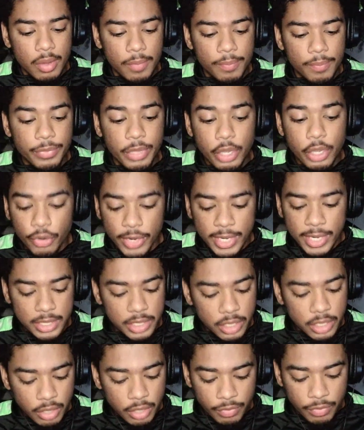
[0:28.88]
the greatest
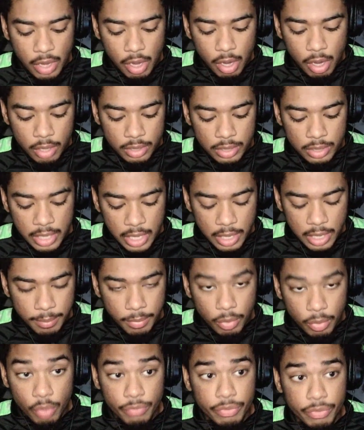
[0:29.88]
year of all time,
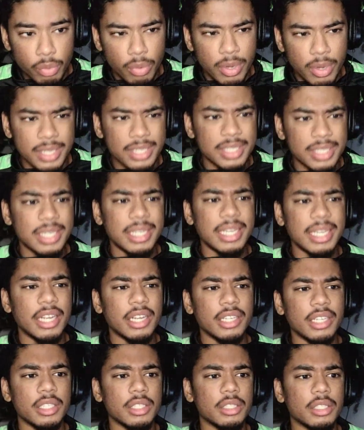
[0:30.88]
or if you want to sit there and
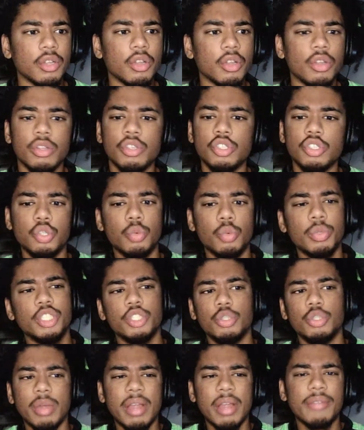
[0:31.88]
just do what you
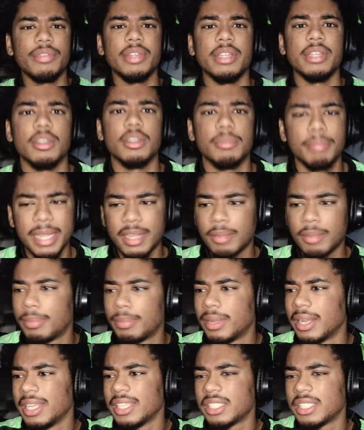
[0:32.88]
do every year, make a
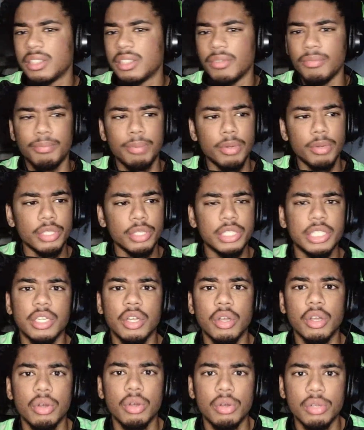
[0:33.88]
list of bullshit
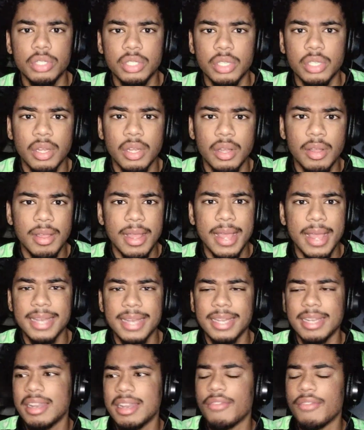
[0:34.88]
goals and
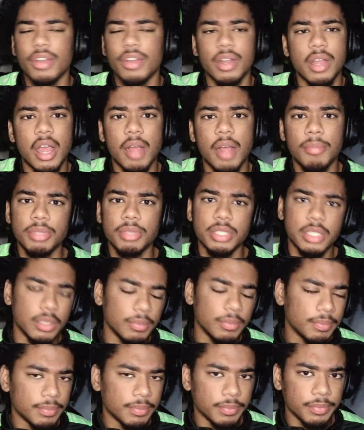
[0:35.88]
then never accomplish them.
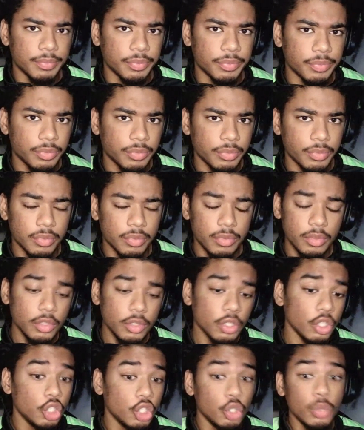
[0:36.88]

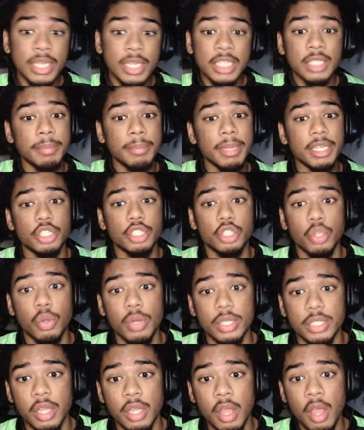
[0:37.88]
You get to make the
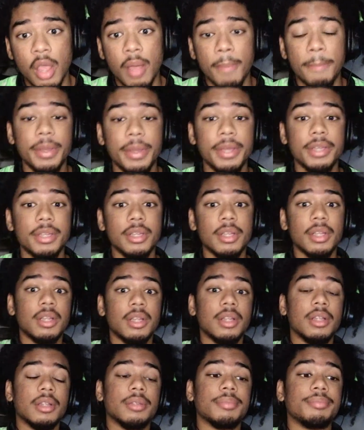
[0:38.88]
choice, but
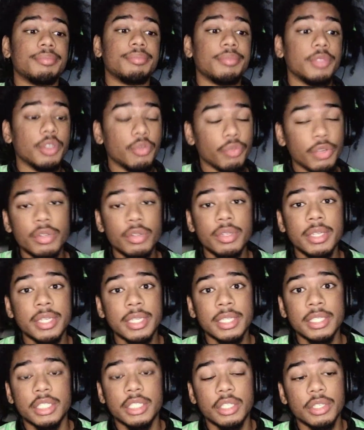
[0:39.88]
the real
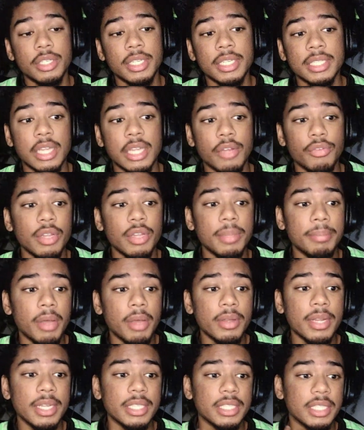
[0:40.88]
niggas, the niggas that really about
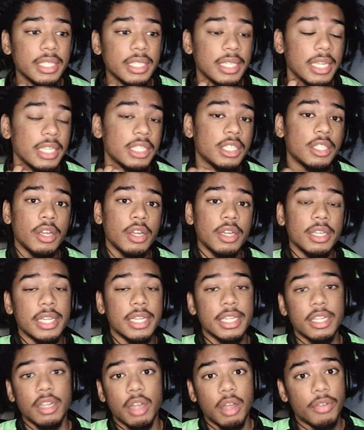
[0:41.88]
that shit, they starting their
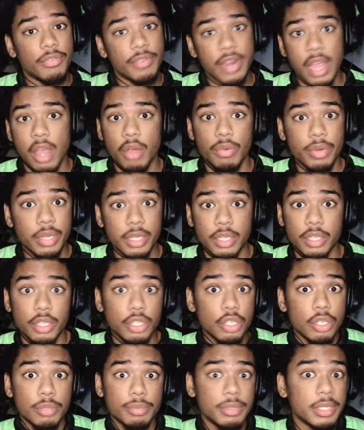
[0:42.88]
year off now, nigga. You know what
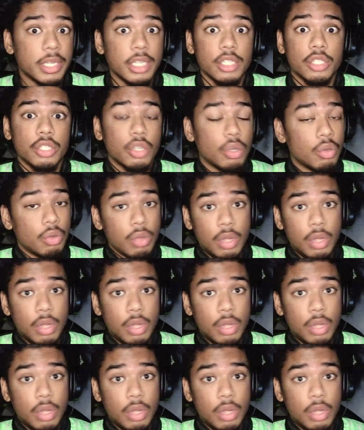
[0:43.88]
I'm saying? So